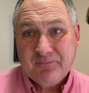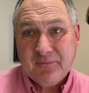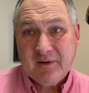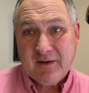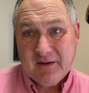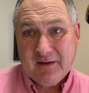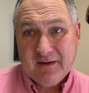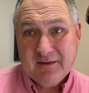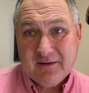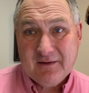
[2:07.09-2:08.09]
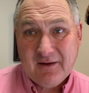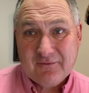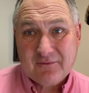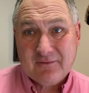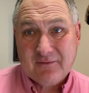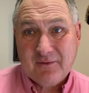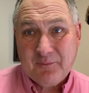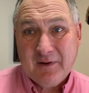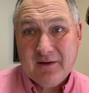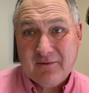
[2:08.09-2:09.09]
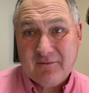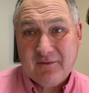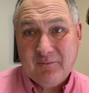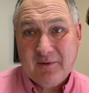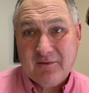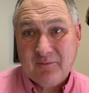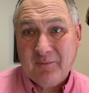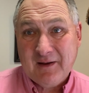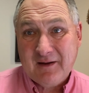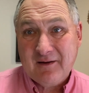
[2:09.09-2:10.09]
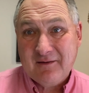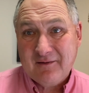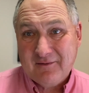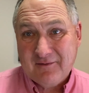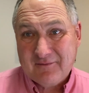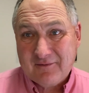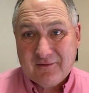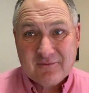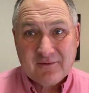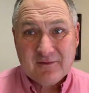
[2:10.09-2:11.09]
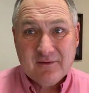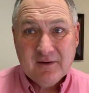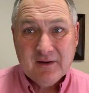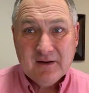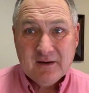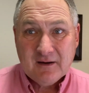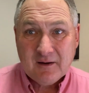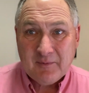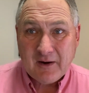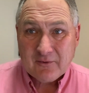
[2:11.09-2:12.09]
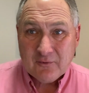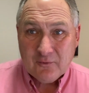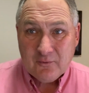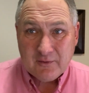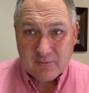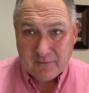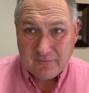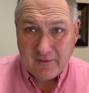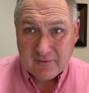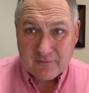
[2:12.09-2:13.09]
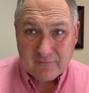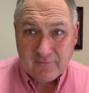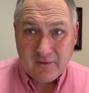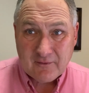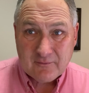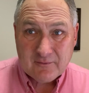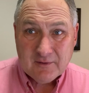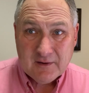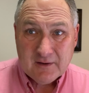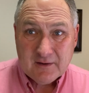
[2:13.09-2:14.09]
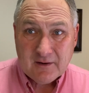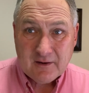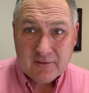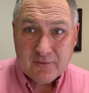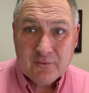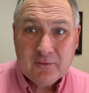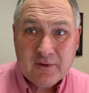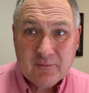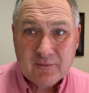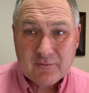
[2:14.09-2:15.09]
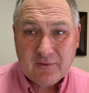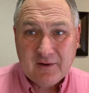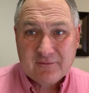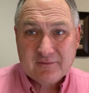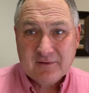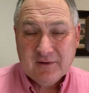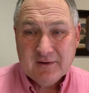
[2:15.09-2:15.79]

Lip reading: that in the desert, dependency means making a decision about who he will follow and who he will trust.